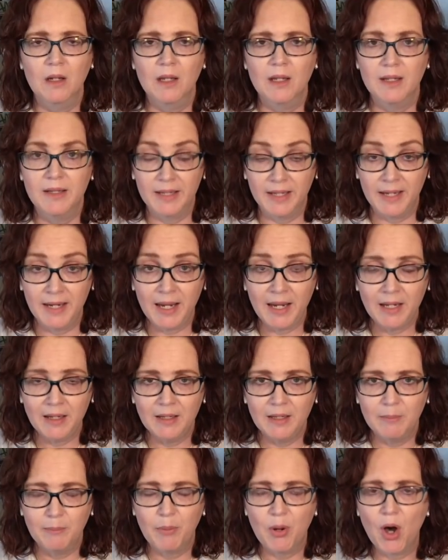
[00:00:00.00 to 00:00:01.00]
didn't
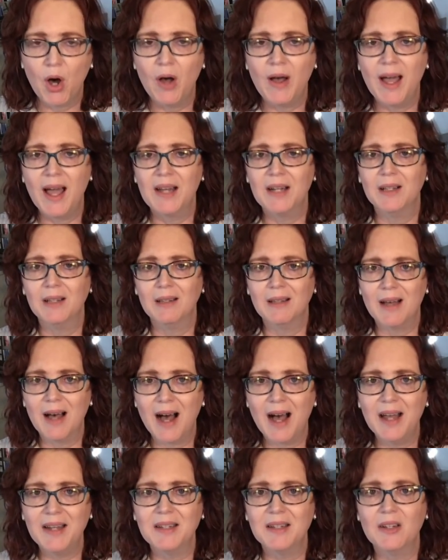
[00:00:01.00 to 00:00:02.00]
he? Paul had a
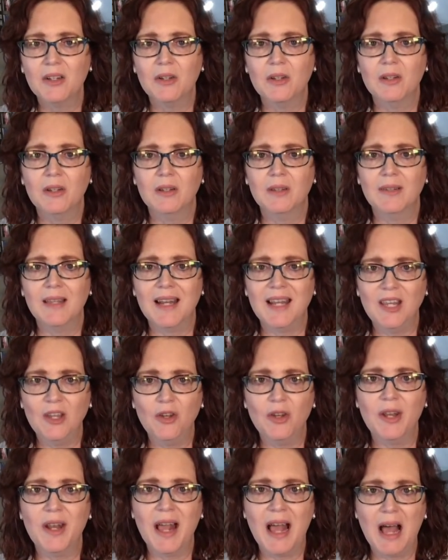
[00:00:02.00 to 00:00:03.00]
lot that he
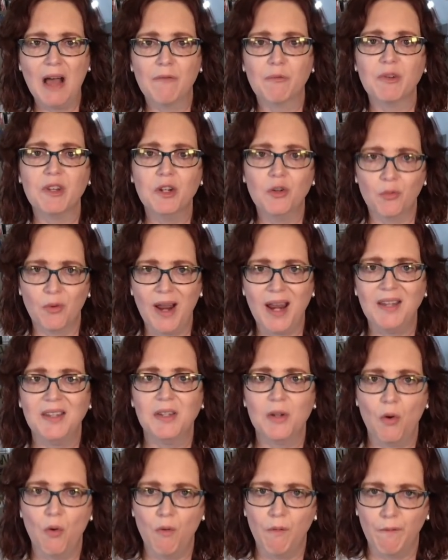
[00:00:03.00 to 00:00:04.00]
could have
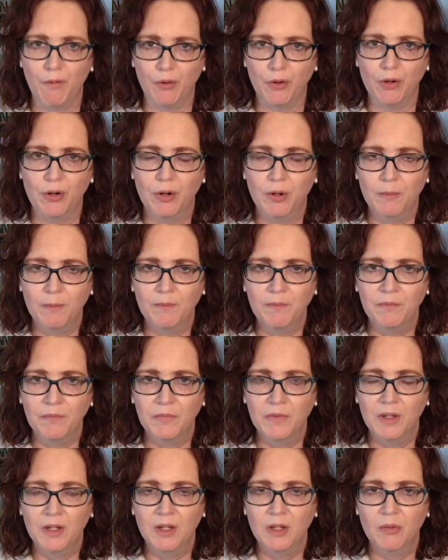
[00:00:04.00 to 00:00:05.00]
regrets over,
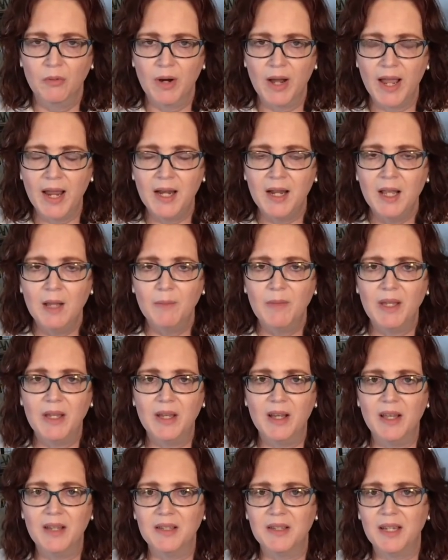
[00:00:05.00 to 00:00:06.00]
right?
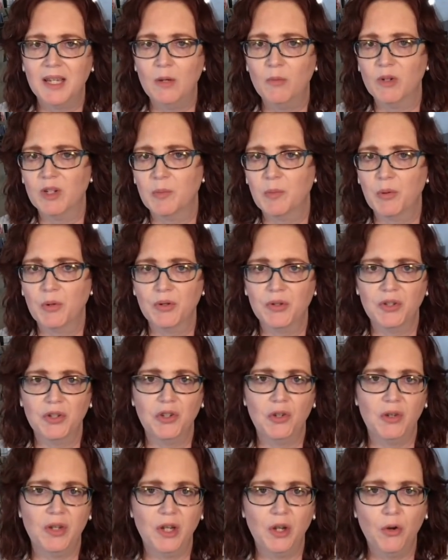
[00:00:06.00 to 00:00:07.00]
Because he was
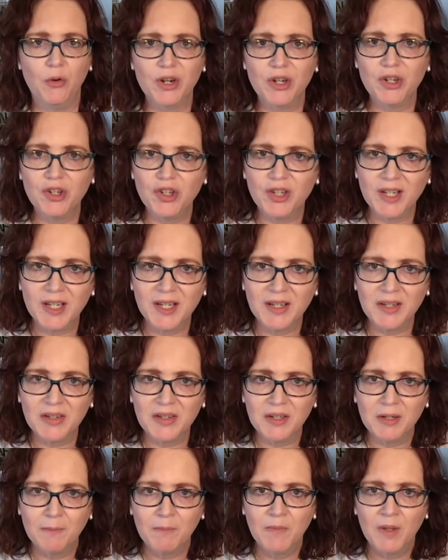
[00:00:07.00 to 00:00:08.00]
persecuting Christians.
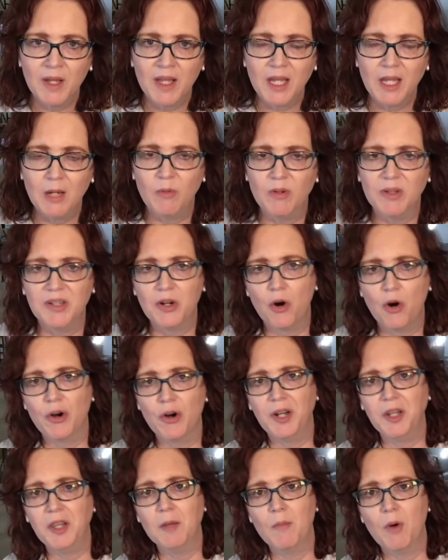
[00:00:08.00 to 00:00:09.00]
He was
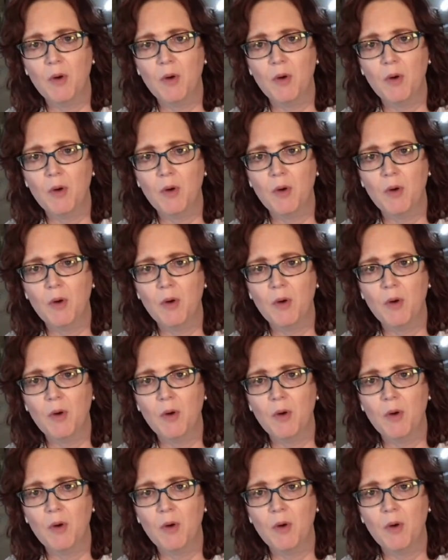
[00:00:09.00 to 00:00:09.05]
carting them